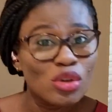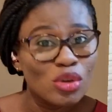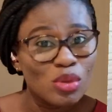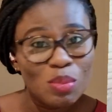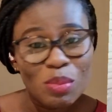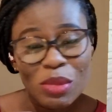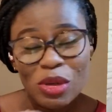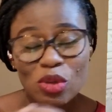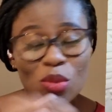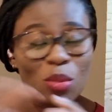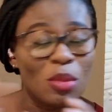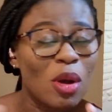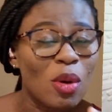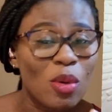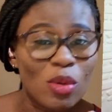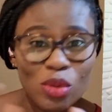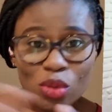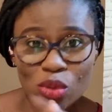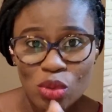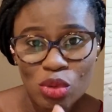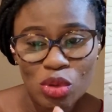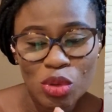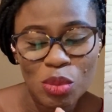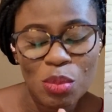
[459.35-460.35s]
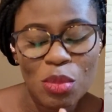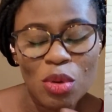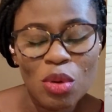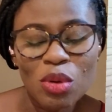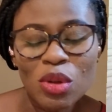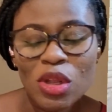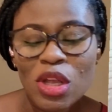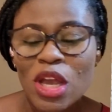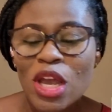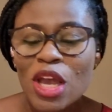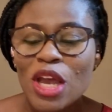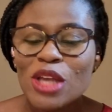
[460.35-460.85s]
My stomach was so small,
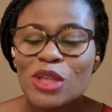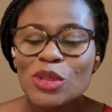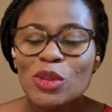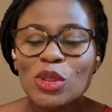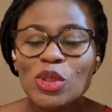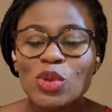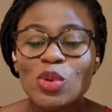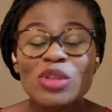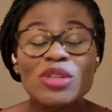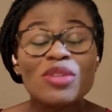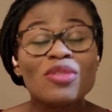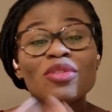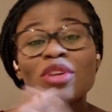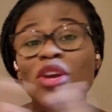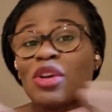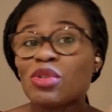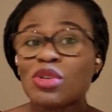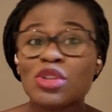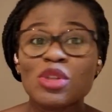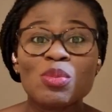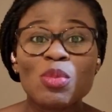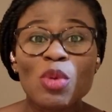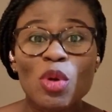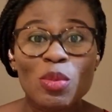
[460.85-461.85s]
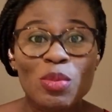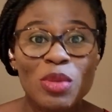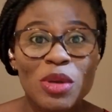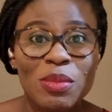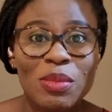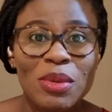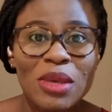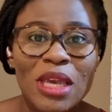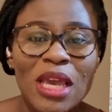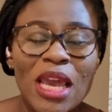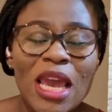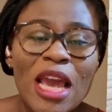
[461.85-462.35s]
so she was a very small
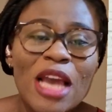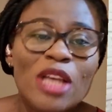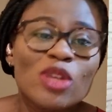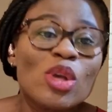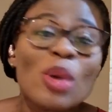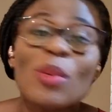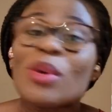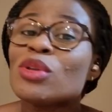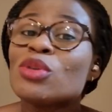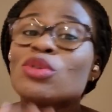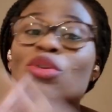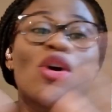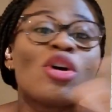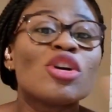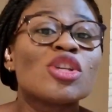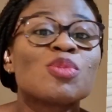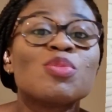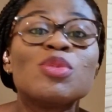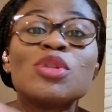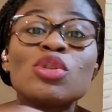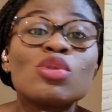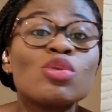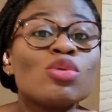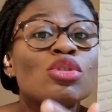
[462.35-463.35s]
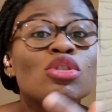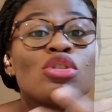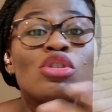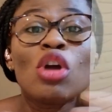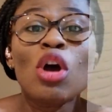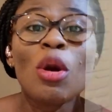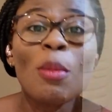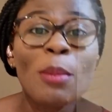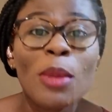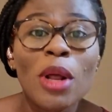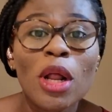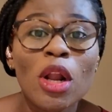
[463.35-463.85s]
baby. So I went to the hospital
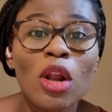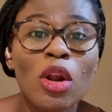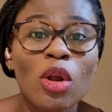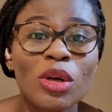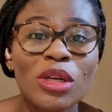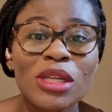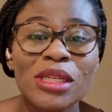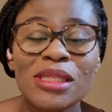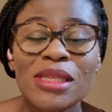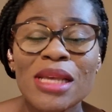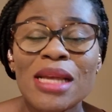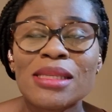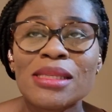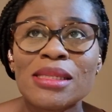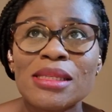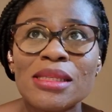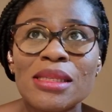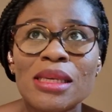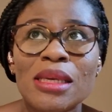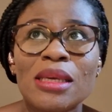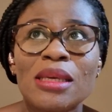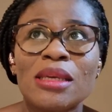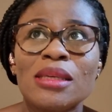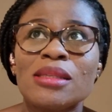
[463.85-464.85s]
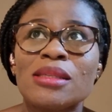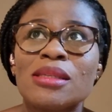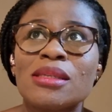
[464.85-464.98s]
normal on a Saturday